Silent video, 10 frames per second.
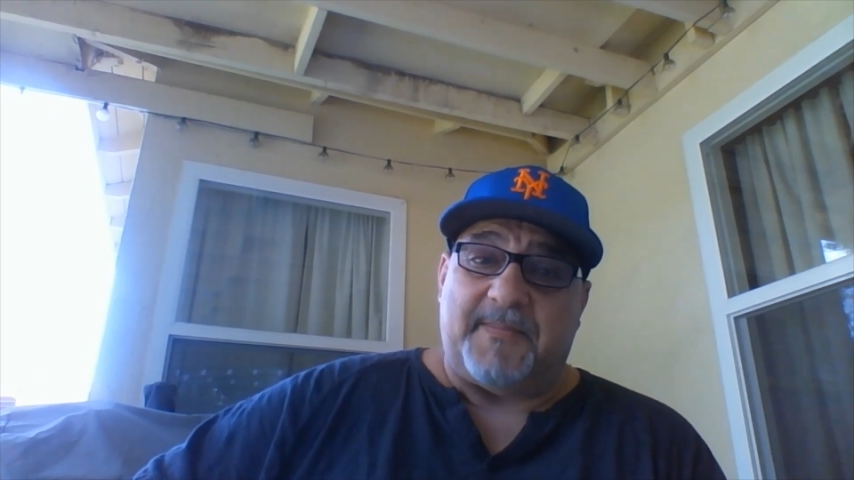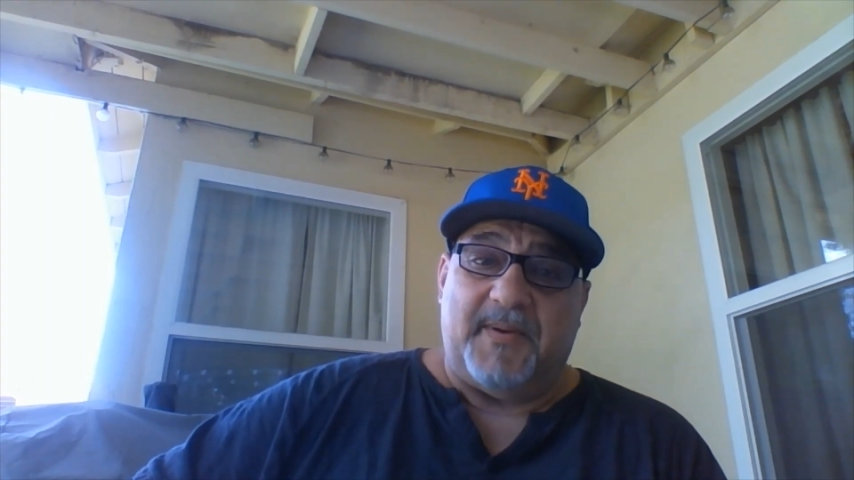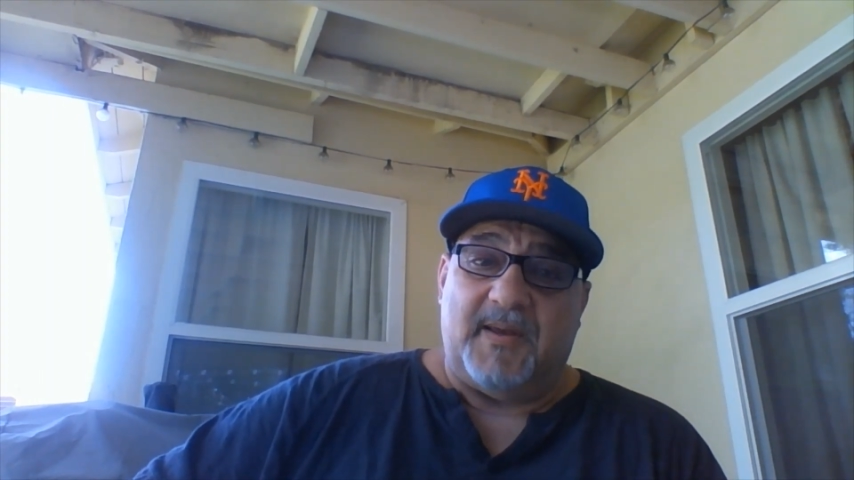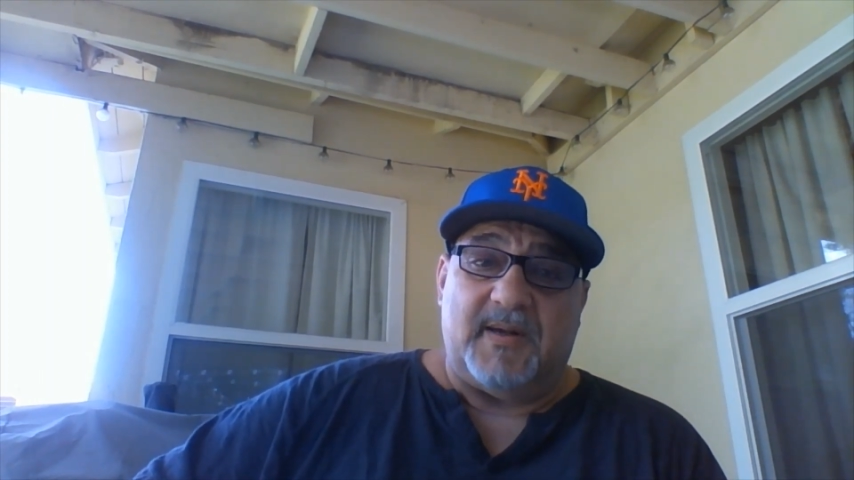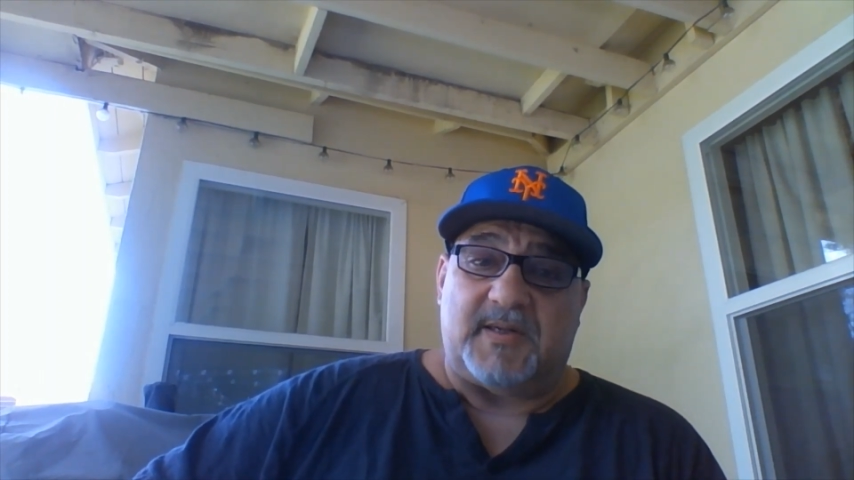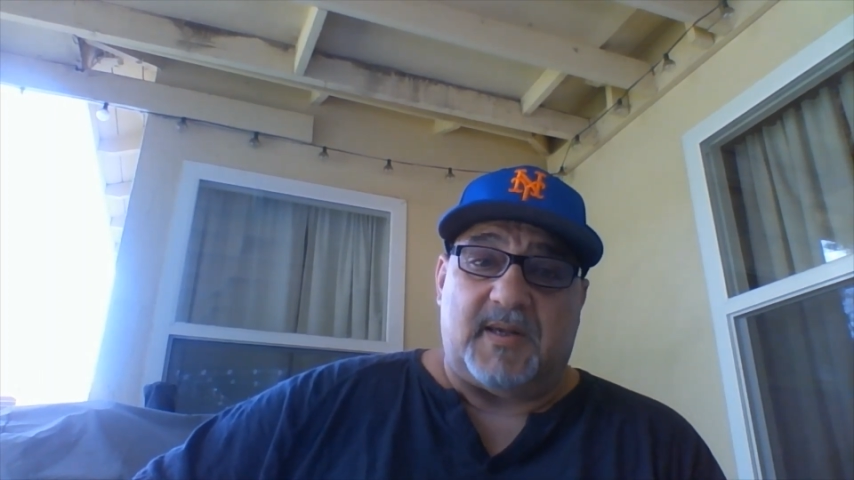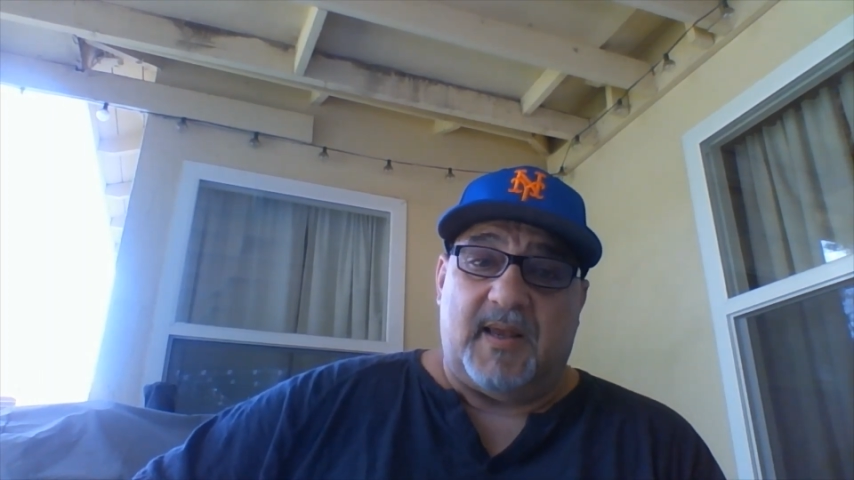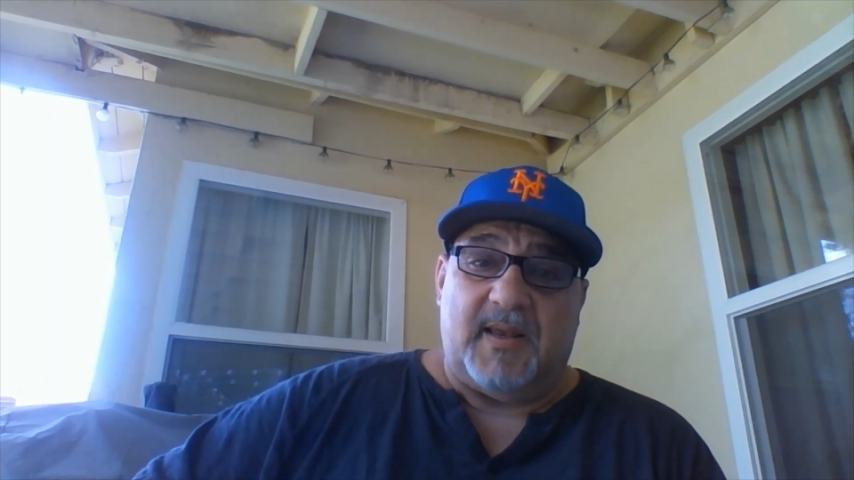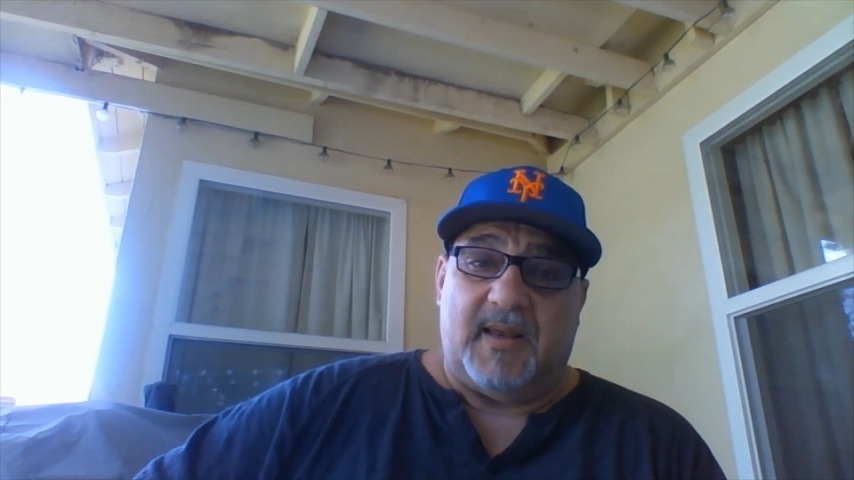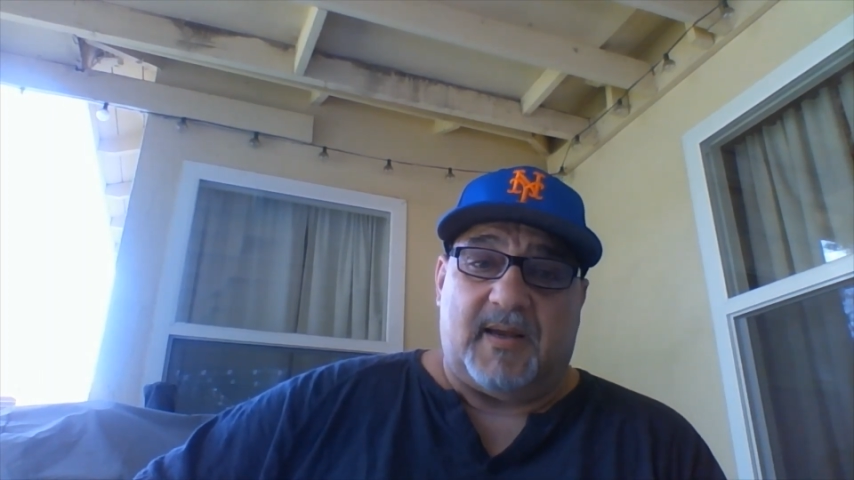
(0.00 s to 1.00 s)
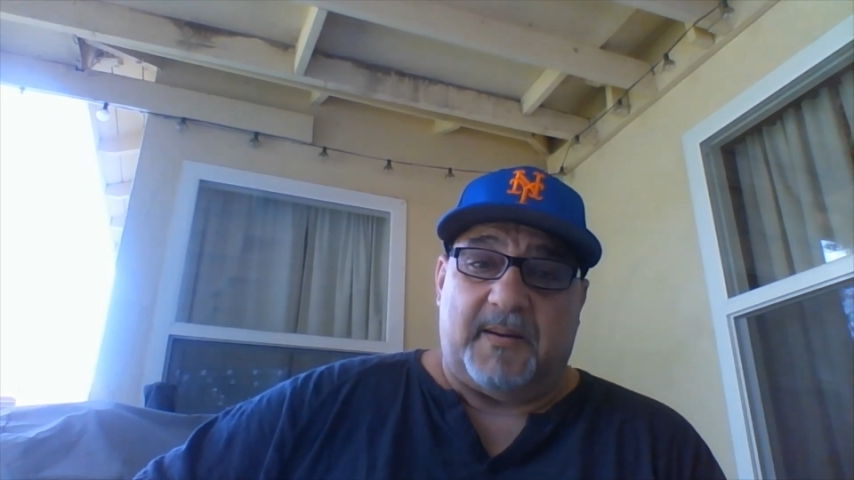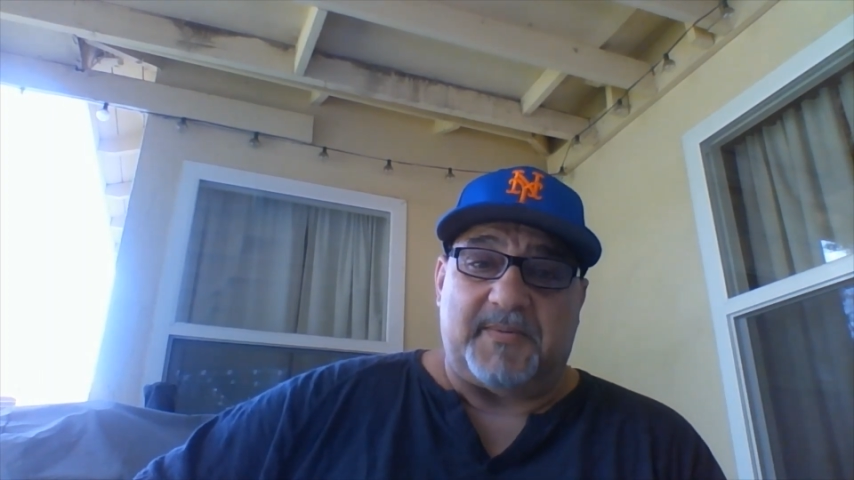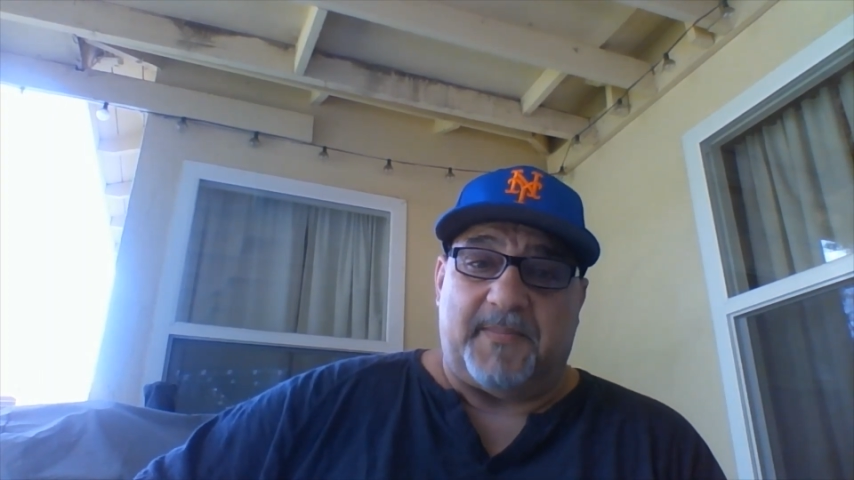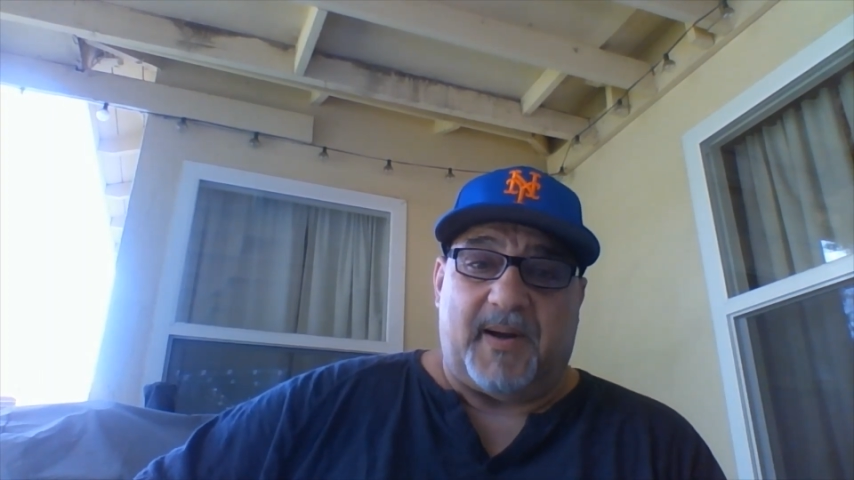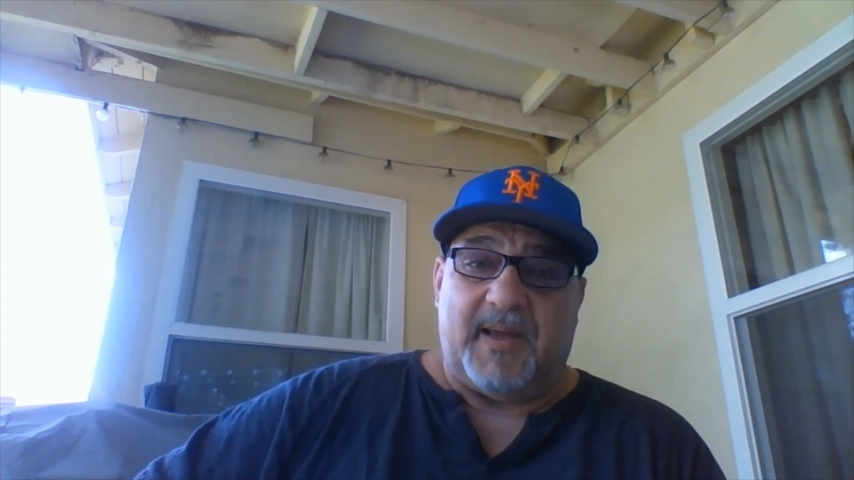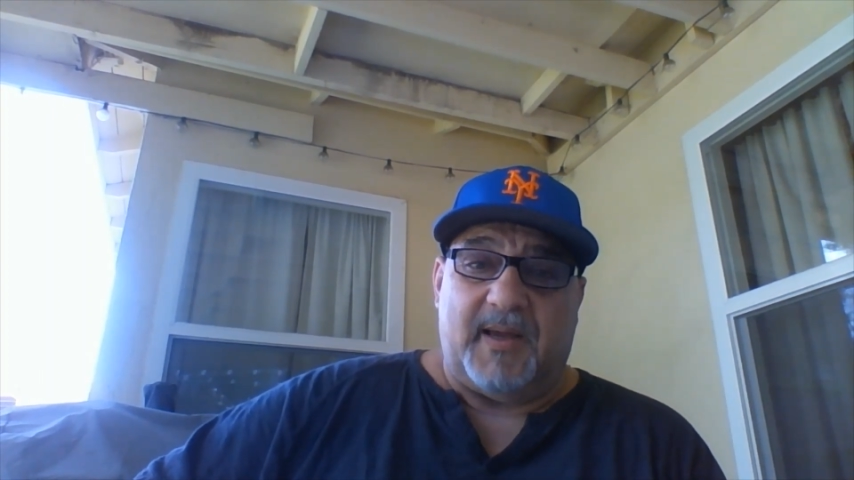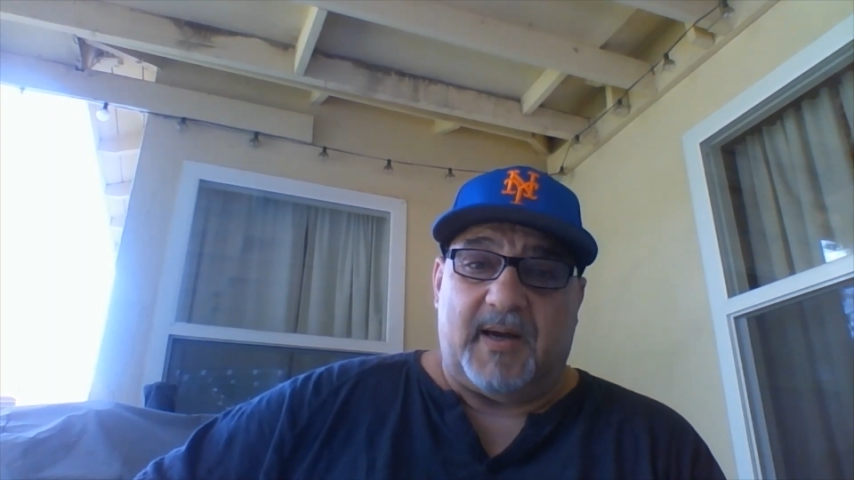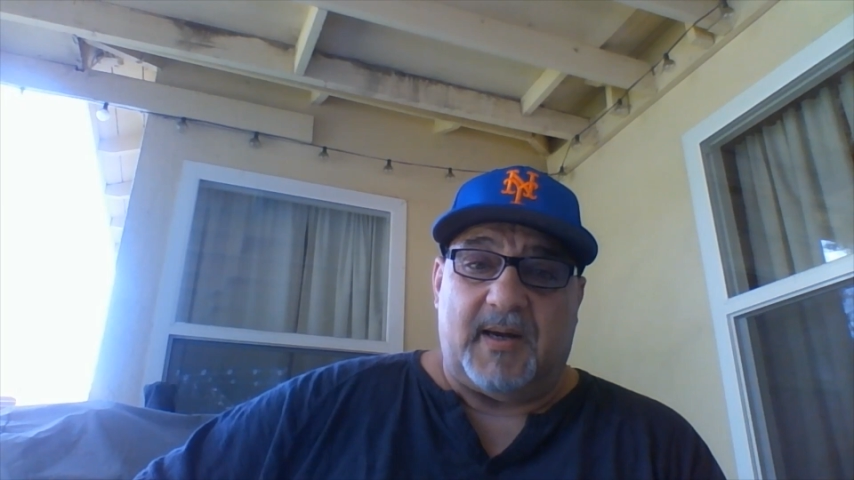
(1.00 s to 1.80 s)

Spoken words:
me and come to my